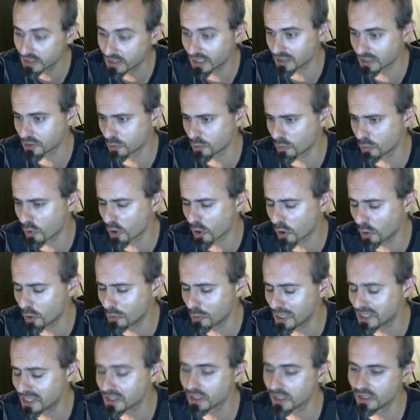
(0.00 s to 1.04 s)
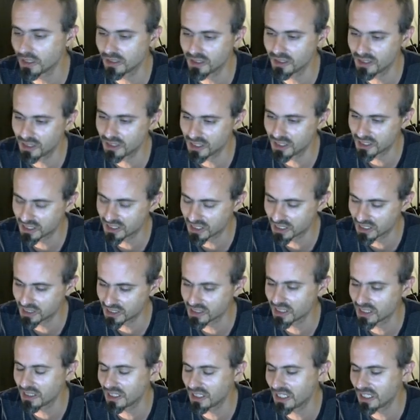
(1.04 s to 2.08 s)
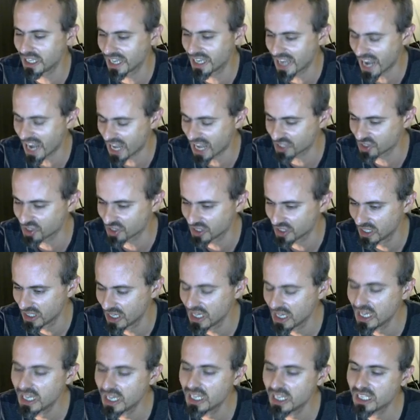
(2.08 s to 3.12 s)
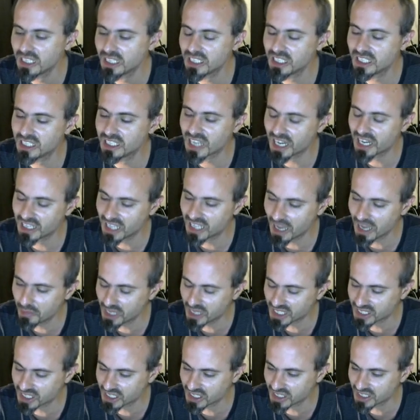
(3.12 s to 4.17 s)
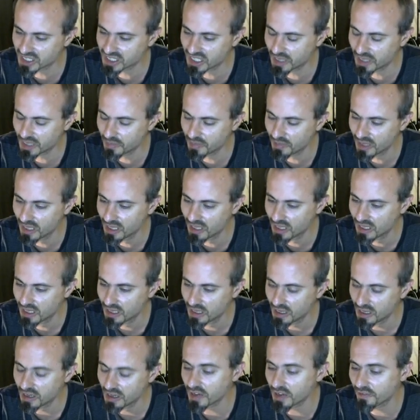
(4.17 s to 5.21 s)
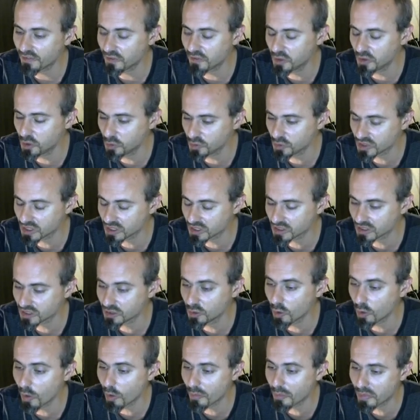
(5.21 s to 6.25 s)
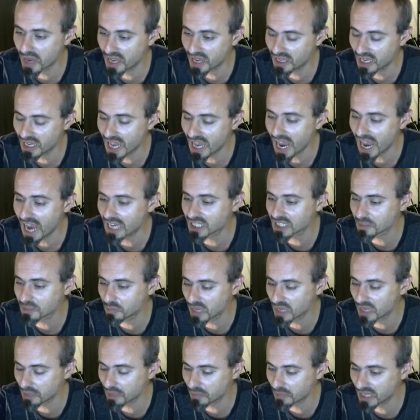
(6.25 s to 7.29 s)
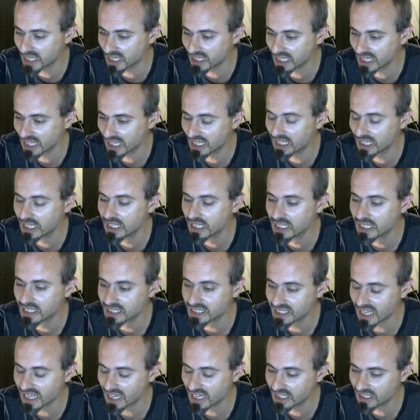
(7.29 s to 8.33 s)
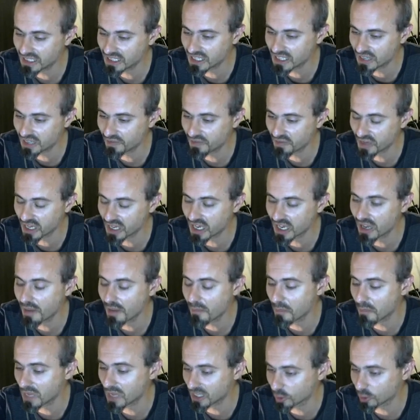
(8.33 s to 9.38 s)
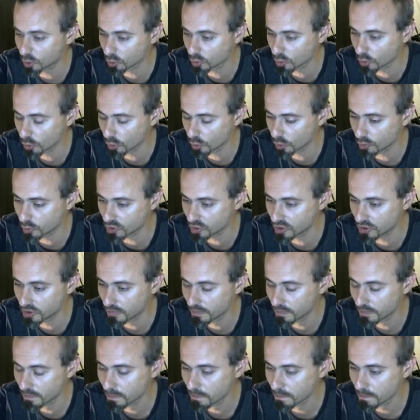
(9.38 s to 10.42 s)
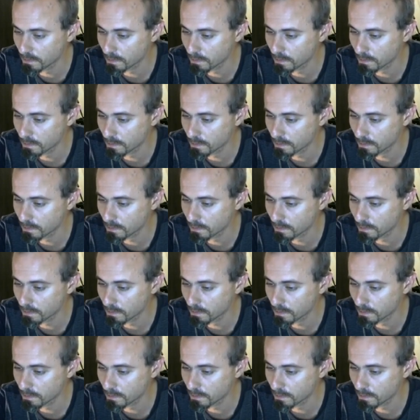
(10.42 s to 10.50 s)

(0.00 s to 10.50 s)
Does it work always? This is the catch. The dynamic system refuses to obey experimental scientific methodology.